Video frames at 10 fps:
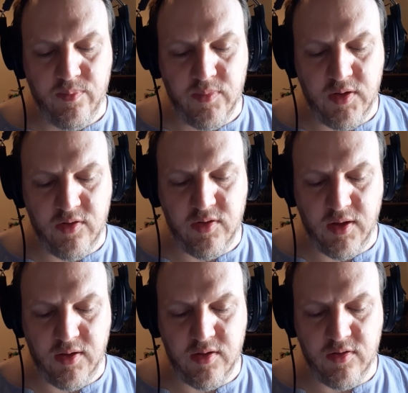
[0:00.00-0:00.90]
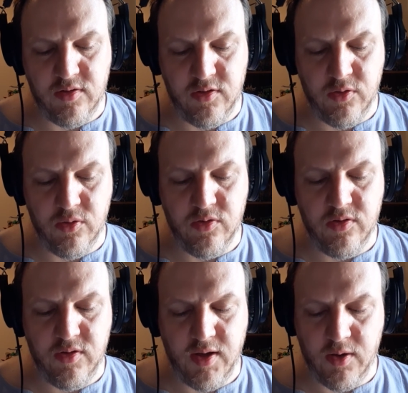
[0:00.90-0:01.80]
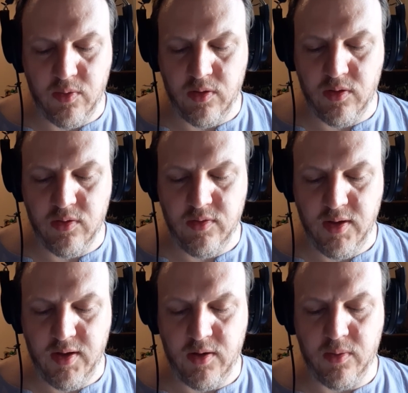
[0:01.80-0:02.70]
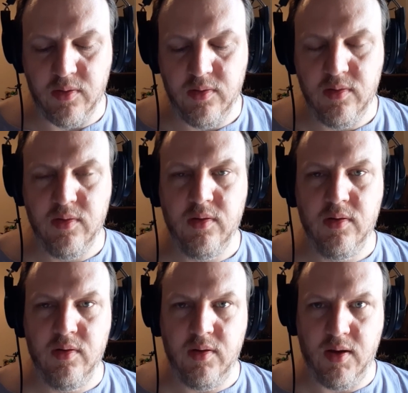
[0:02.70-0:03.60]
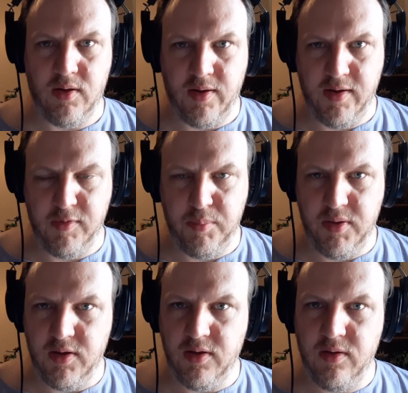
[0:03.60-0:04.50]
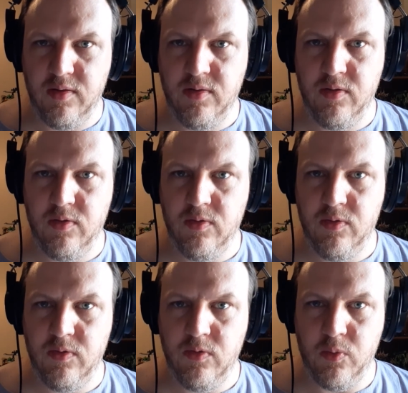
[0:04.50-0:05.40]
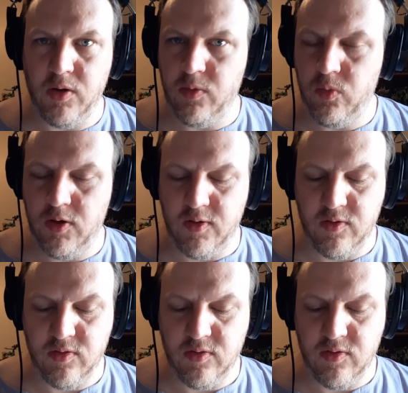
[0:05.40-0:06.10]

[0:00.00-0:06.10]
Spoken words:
He set his huge terror down and let it be where it was.